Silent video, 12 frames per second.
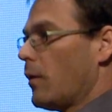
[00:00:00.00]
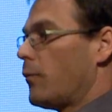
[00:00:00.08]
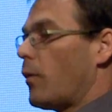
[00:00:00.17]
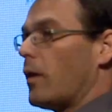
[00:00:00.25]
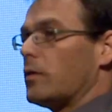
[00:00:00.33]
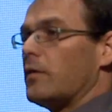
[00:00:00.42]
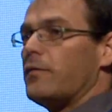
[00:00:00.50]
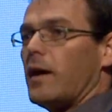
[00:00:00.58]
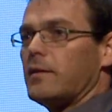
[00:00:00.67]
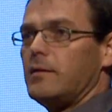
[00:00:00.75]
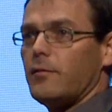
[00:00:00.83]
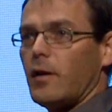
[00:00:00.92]
for our
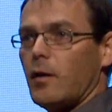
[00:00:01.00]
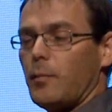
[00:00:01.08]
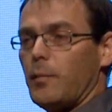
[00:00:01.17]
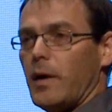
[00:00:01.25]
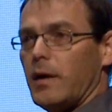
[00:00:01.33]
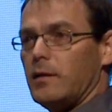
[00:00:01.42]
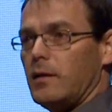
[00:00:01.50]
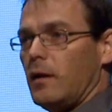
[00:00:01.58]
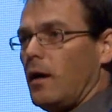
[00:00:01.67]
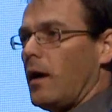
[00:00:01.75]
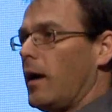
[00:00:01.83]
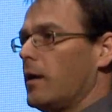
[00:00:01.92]
device development
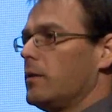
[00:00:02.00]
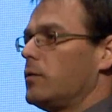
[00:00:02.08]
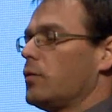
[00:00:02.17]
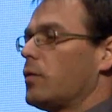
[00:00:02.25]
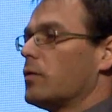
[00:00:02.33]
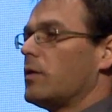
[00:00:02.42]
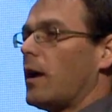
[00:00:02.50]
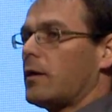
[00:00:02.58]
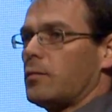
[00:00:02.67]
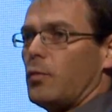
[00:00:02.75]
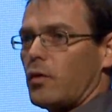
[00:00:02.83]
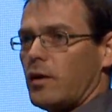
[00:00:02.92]
and to
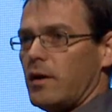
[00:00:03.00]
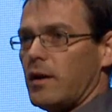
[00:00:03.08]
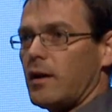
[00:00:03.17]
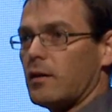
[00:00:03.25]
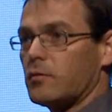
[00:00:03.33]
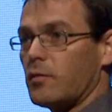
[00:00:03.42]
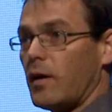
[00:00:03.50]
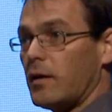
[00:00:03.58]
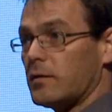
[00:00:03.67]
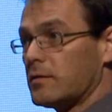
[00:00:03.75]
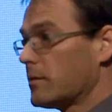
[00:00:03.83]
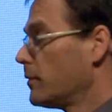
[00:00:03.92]
conduct more clinical
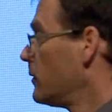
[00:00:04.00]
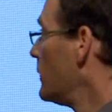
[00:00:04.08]
trials.